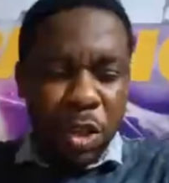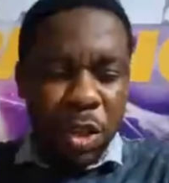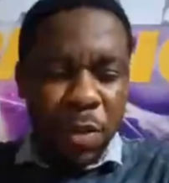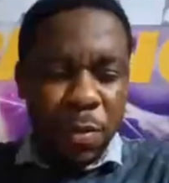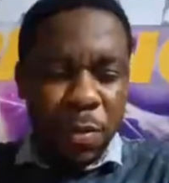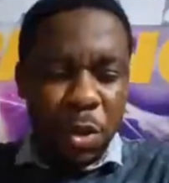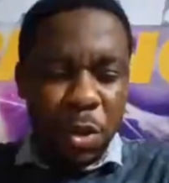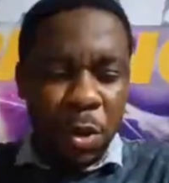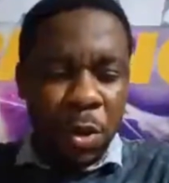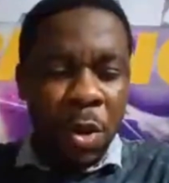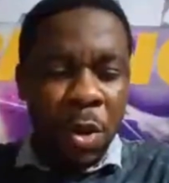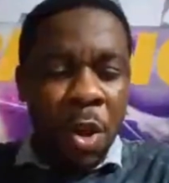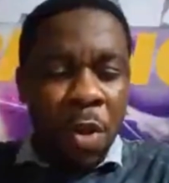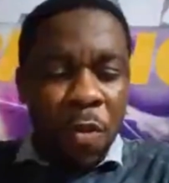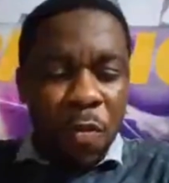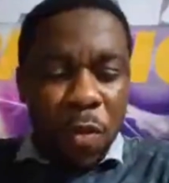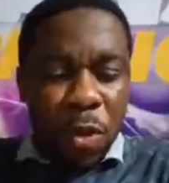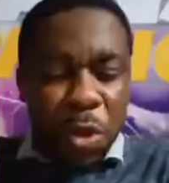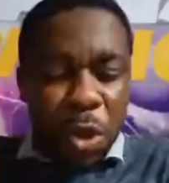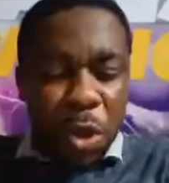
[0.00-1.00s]
scripture.
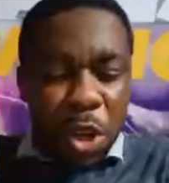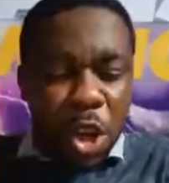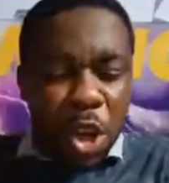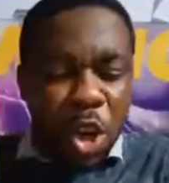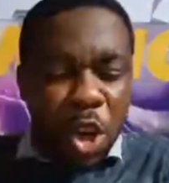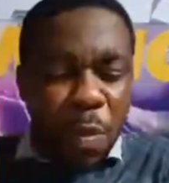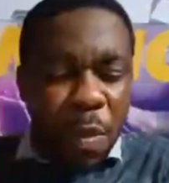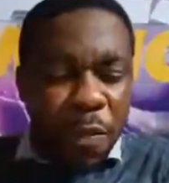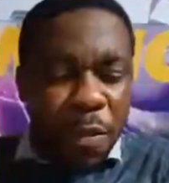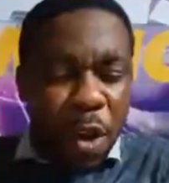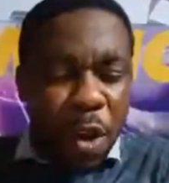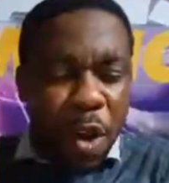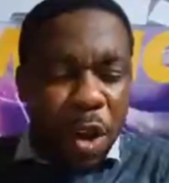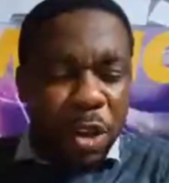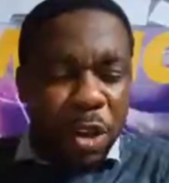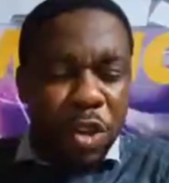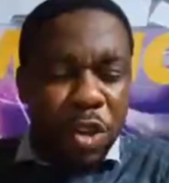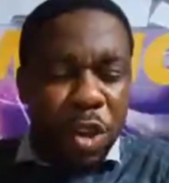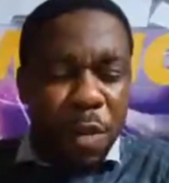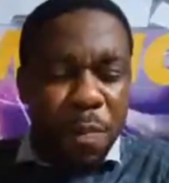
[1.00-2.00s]
For the kingdom of God
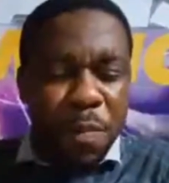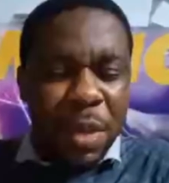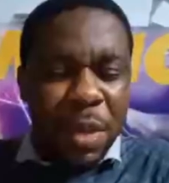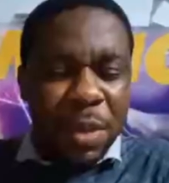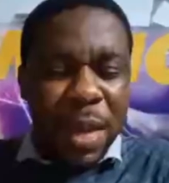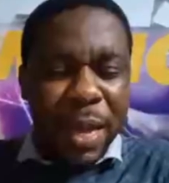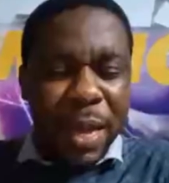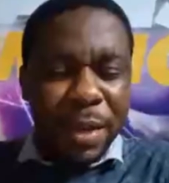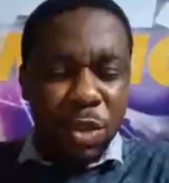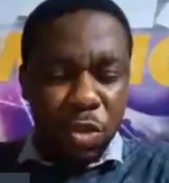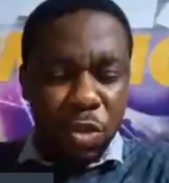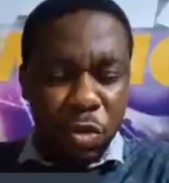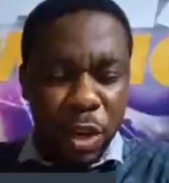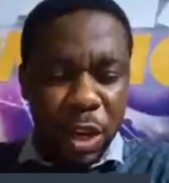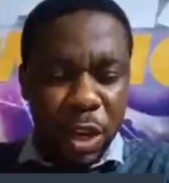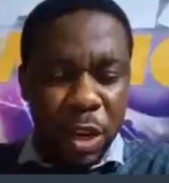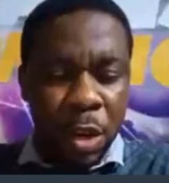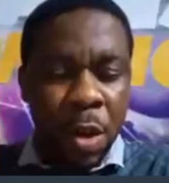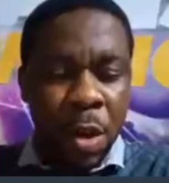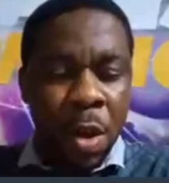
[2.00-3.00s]
is not meat and
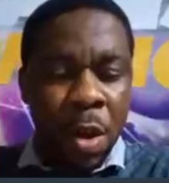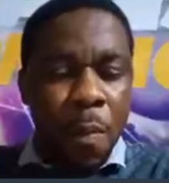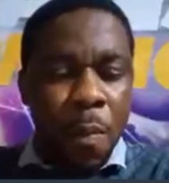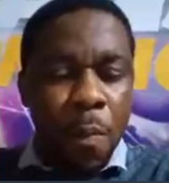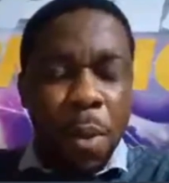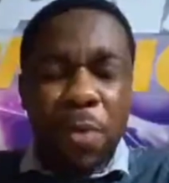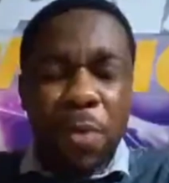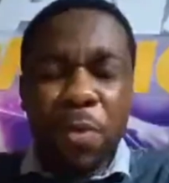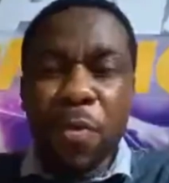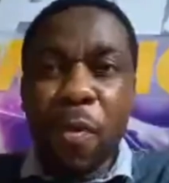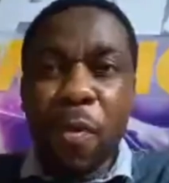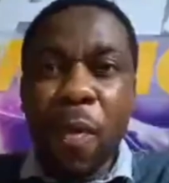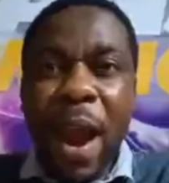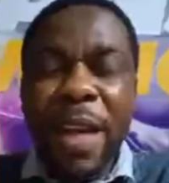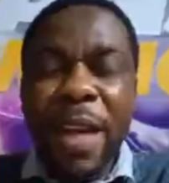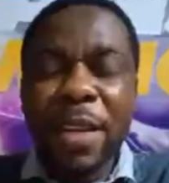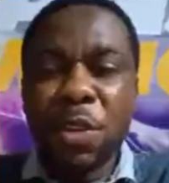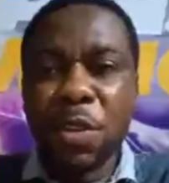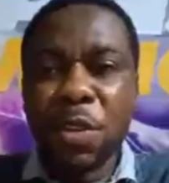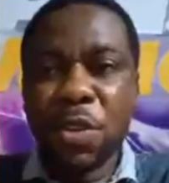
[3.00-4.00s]
drink, but
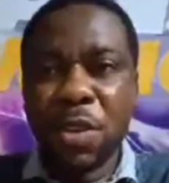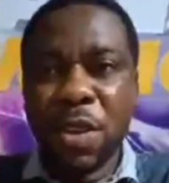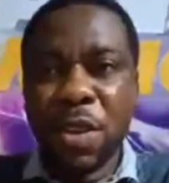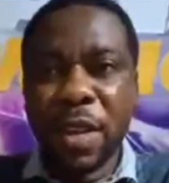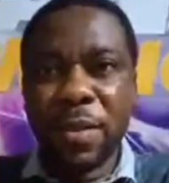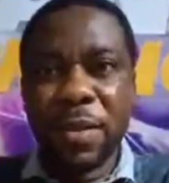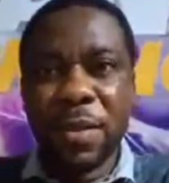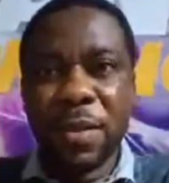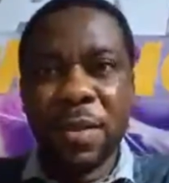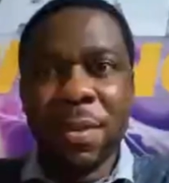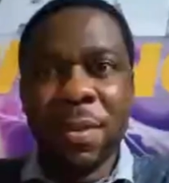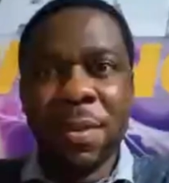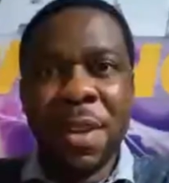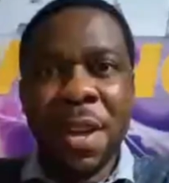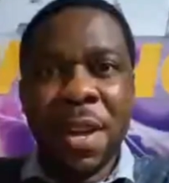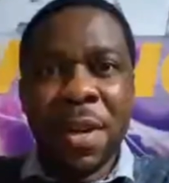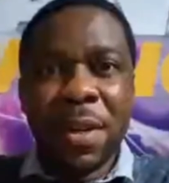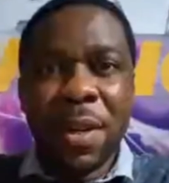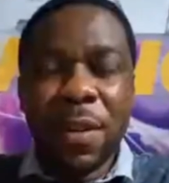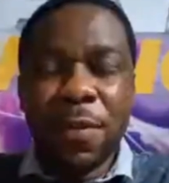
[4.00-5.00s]

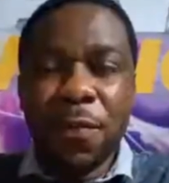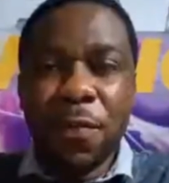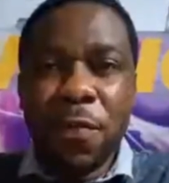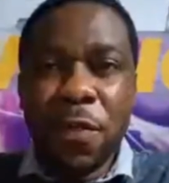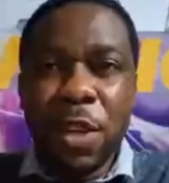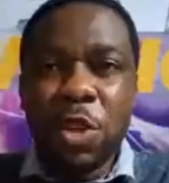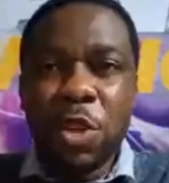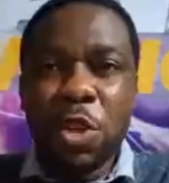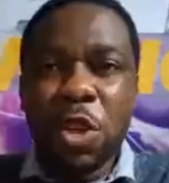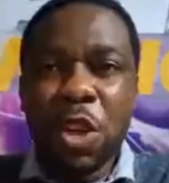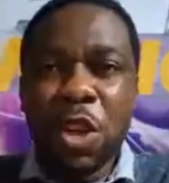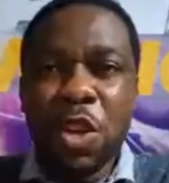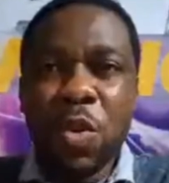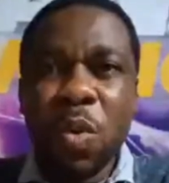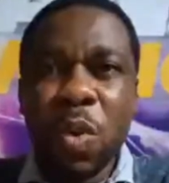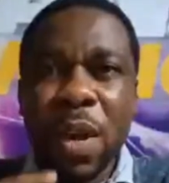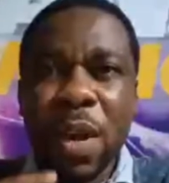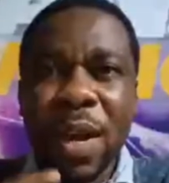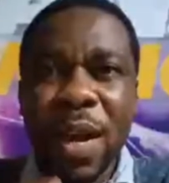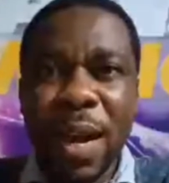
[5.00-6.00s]
righteousness. The vision
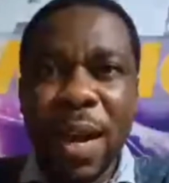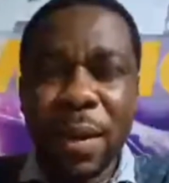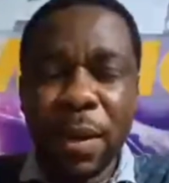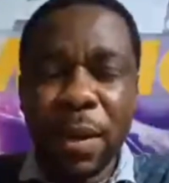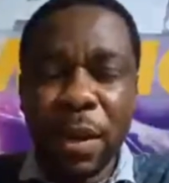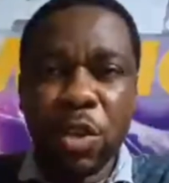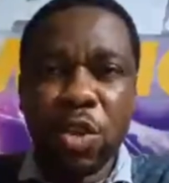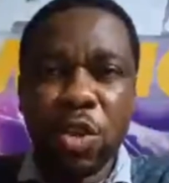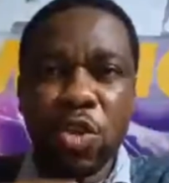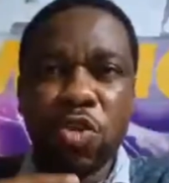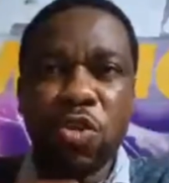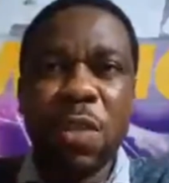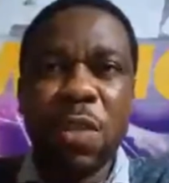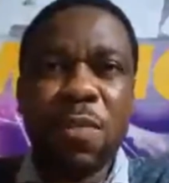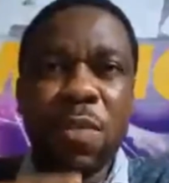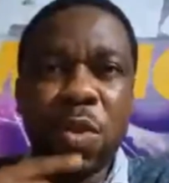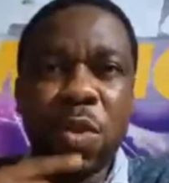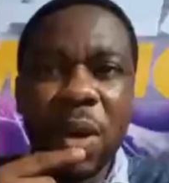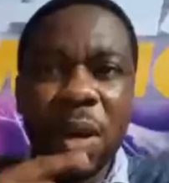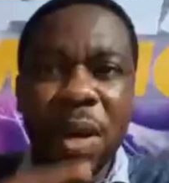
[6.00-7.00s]
you had, the
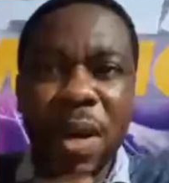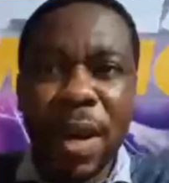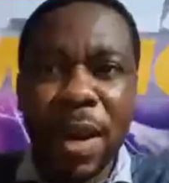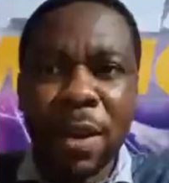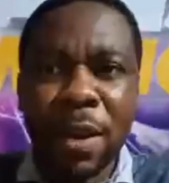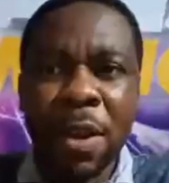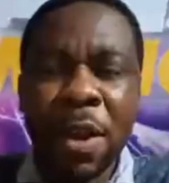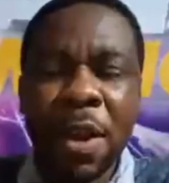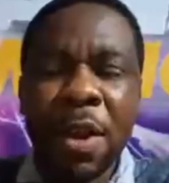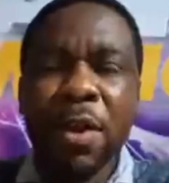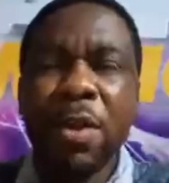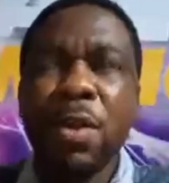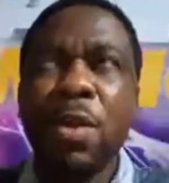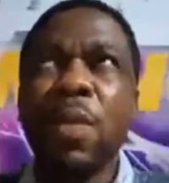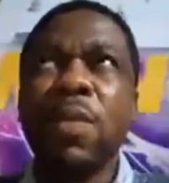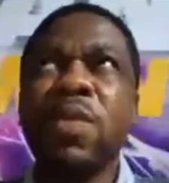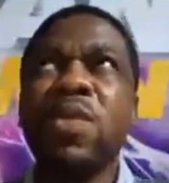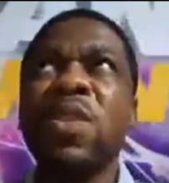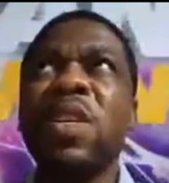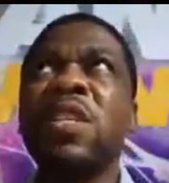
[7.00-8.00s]
dream you had,
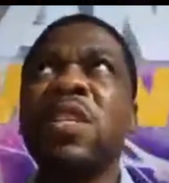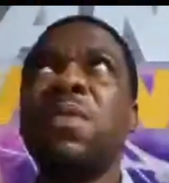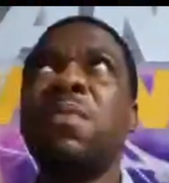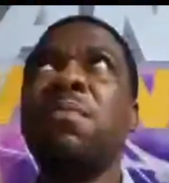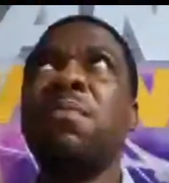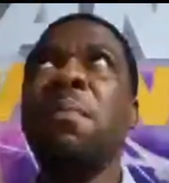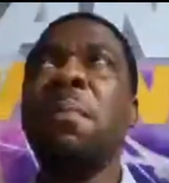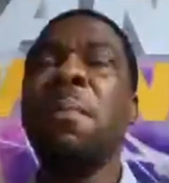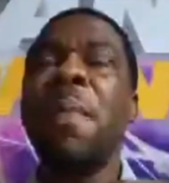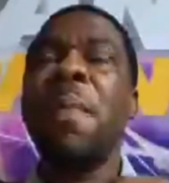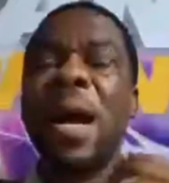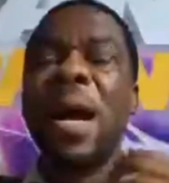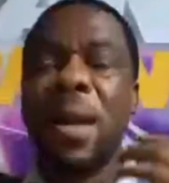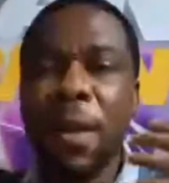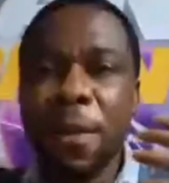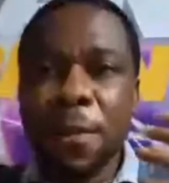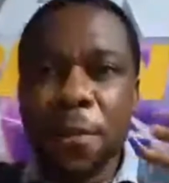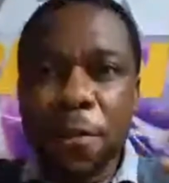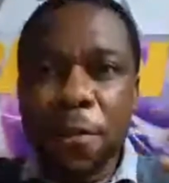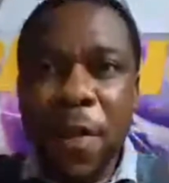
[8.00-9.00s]
does it
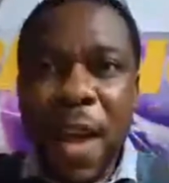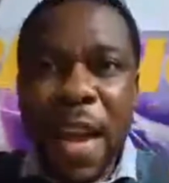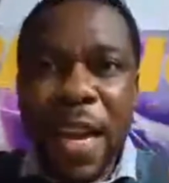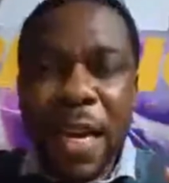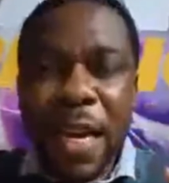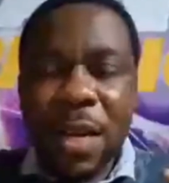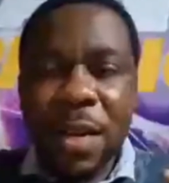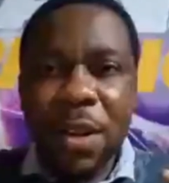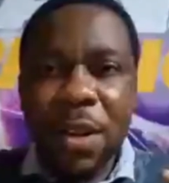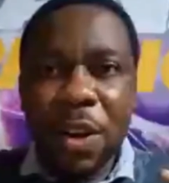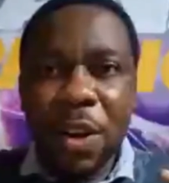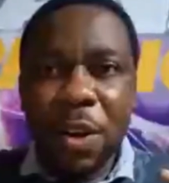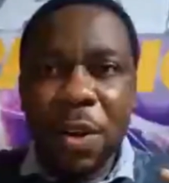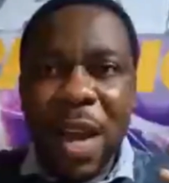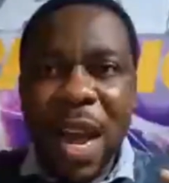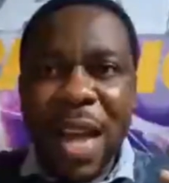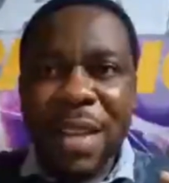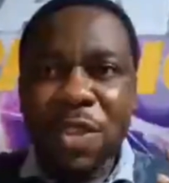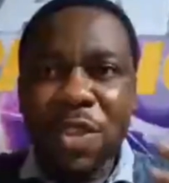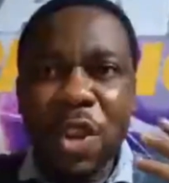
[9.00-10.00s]
magnify God
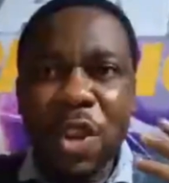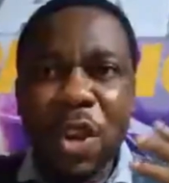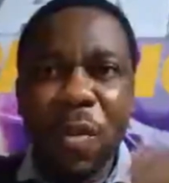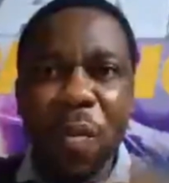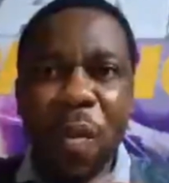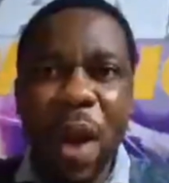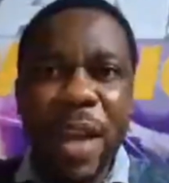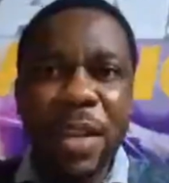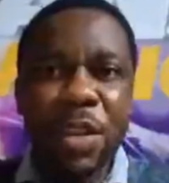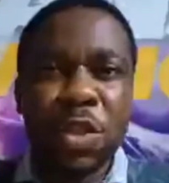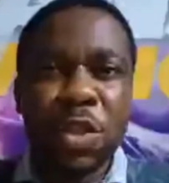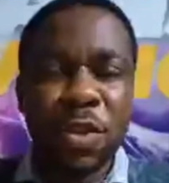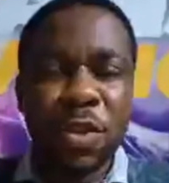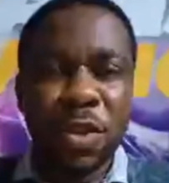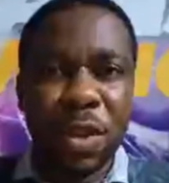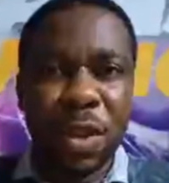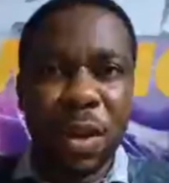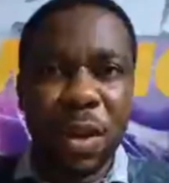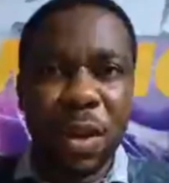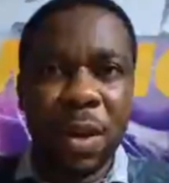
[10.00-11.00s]
as a
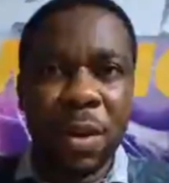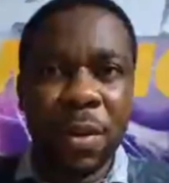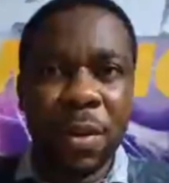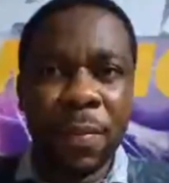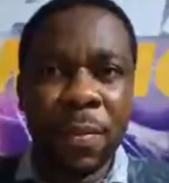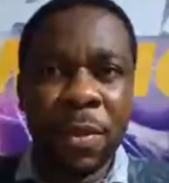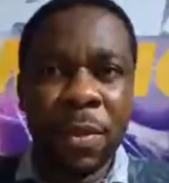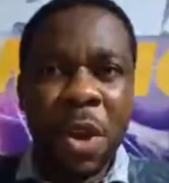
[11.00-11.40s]
righteous God?